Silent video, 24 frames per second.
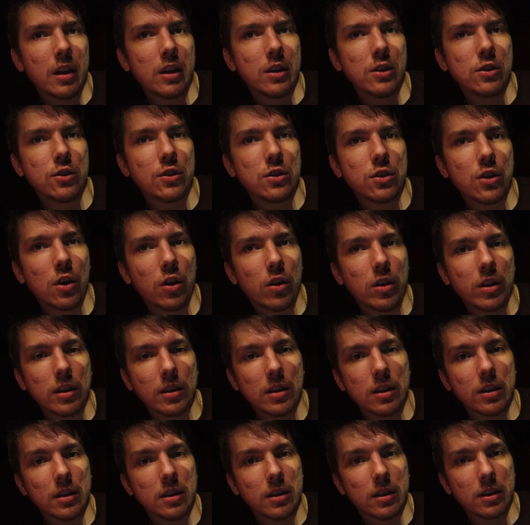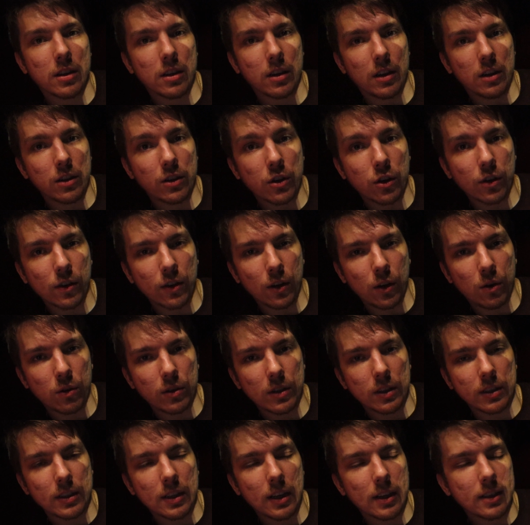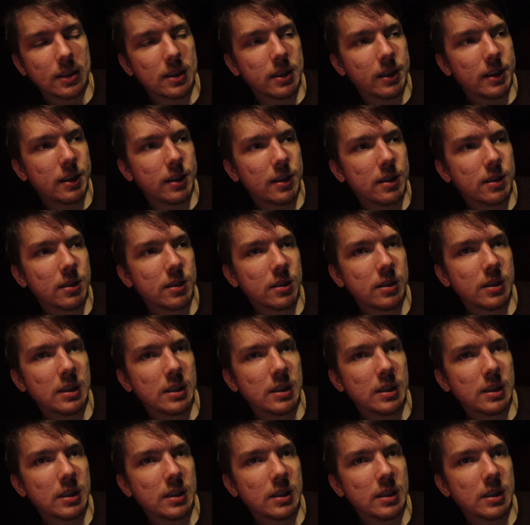installing the Underglow on the Tesla.